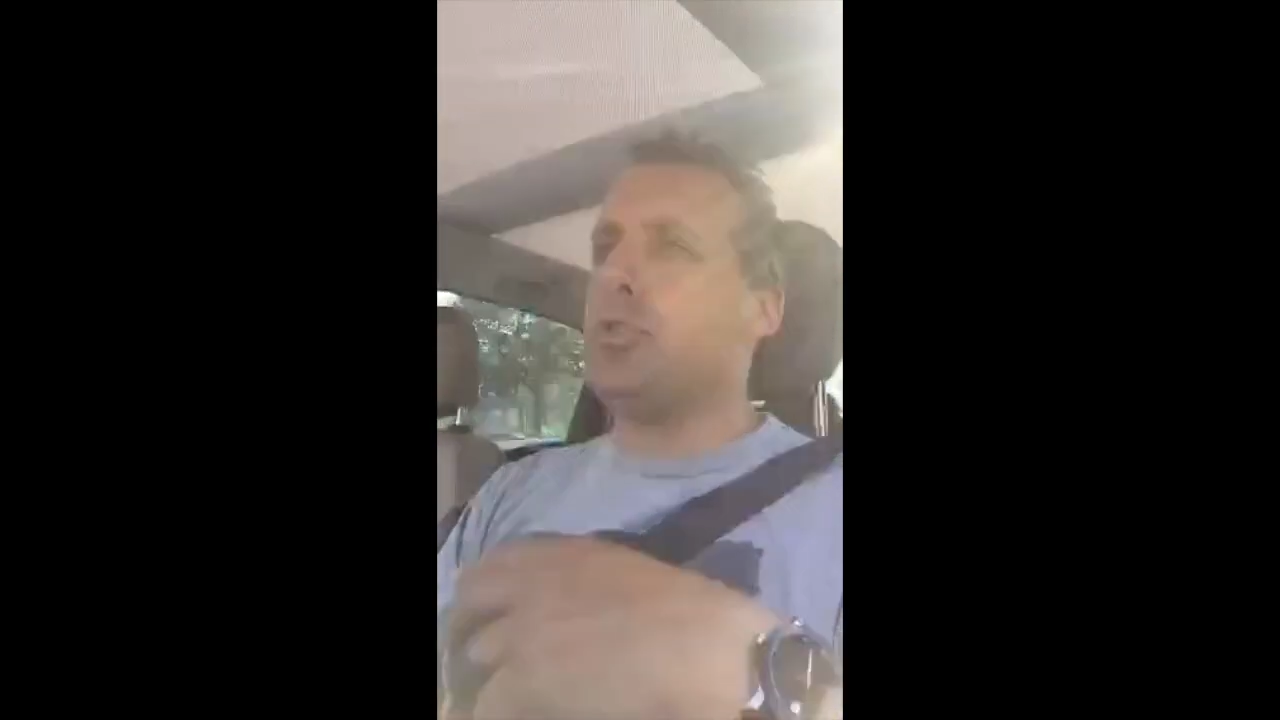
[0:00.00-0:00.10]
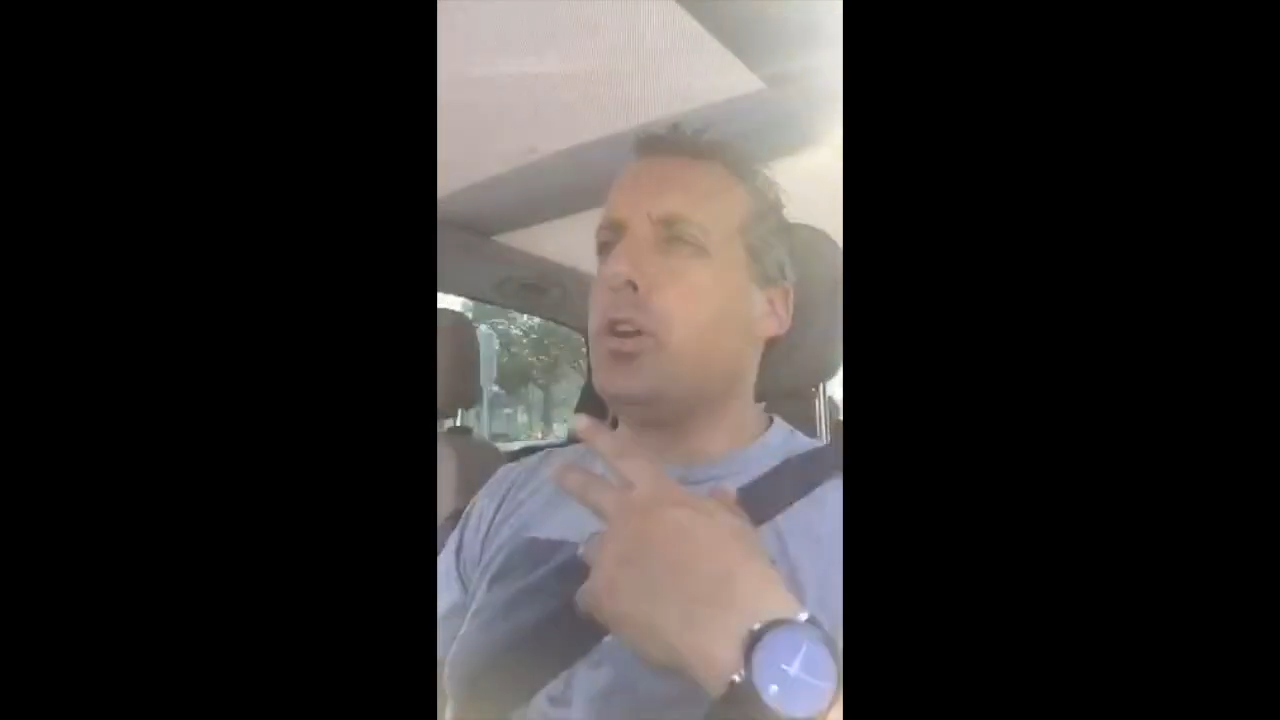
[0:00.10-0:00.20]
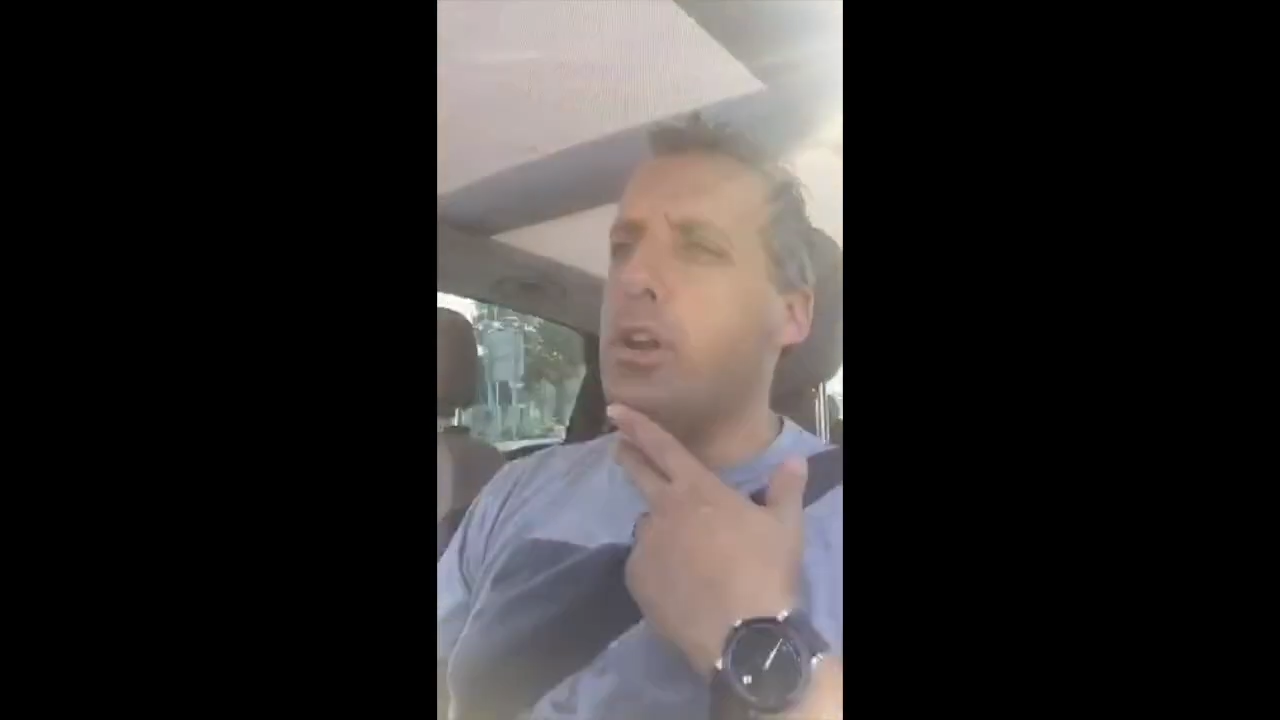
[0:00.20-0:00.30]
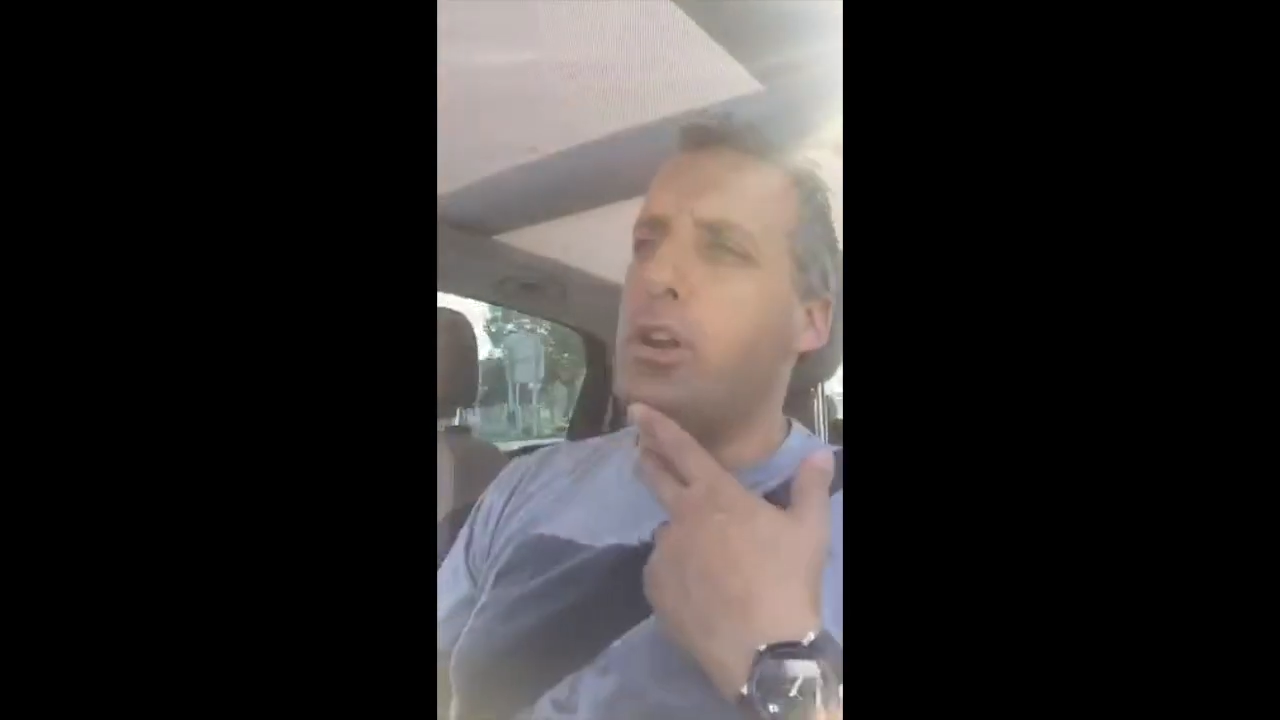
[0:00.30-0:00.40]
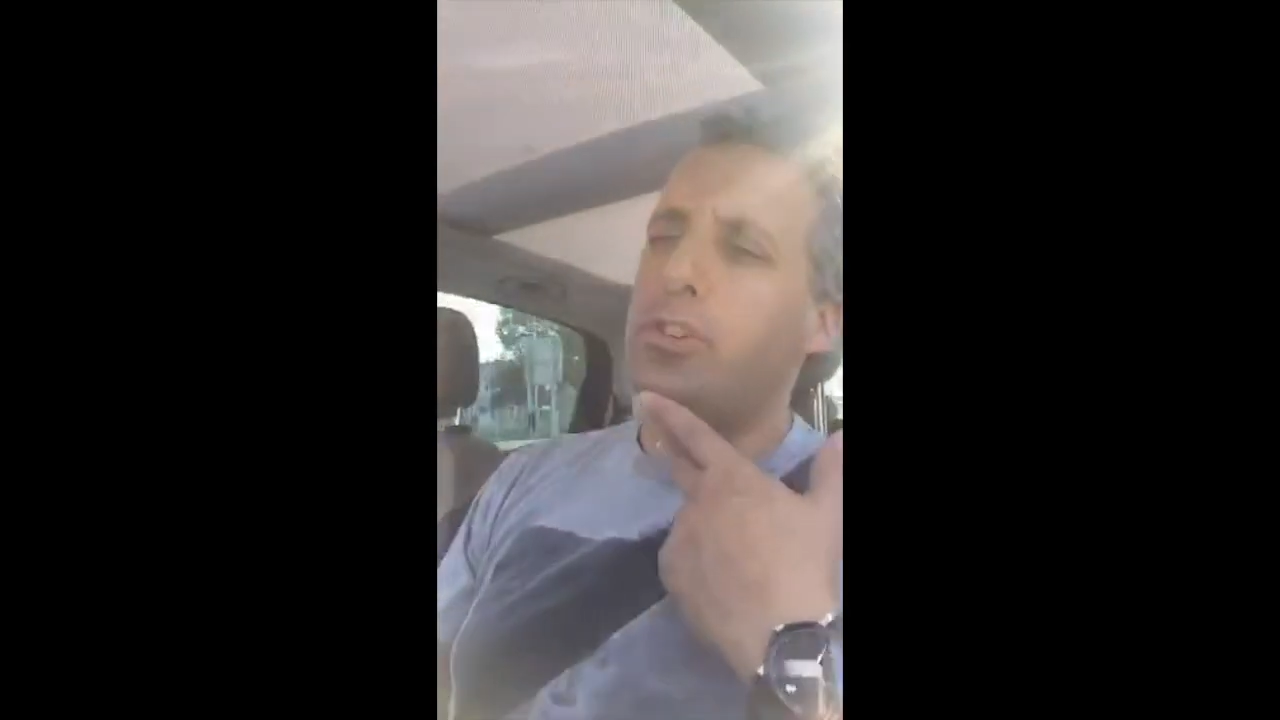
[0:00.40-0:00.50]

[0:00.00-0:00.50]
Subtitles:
chocolate or